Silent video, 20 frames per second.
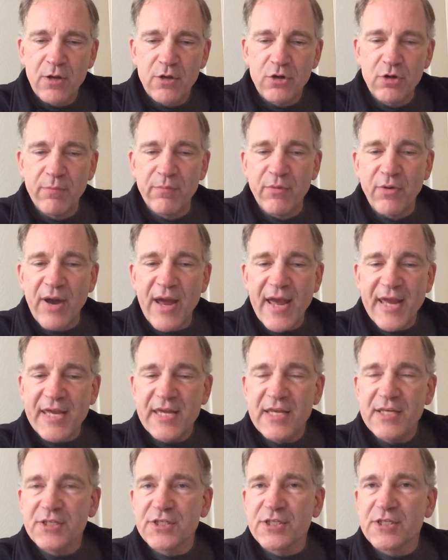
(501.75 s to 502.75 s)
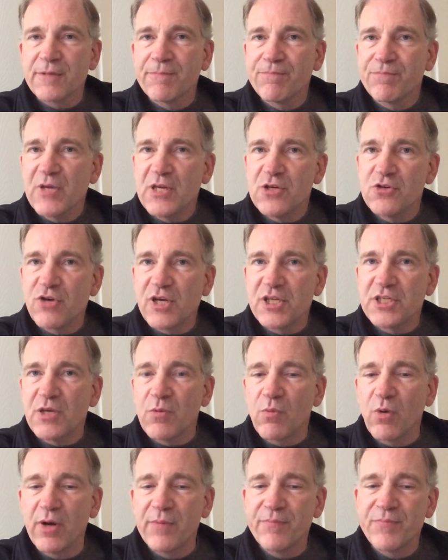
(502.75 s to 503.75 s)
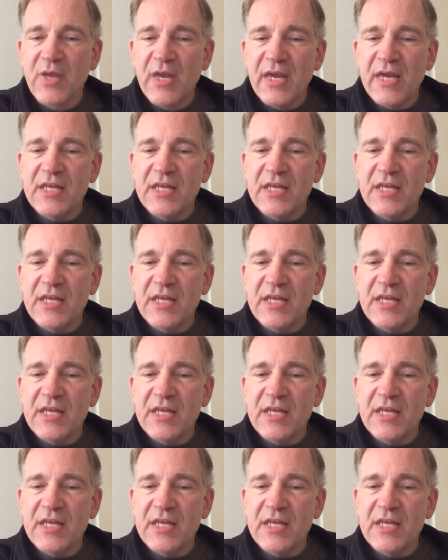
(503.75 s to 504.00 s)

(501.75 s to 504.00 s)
Number 8, interesting one.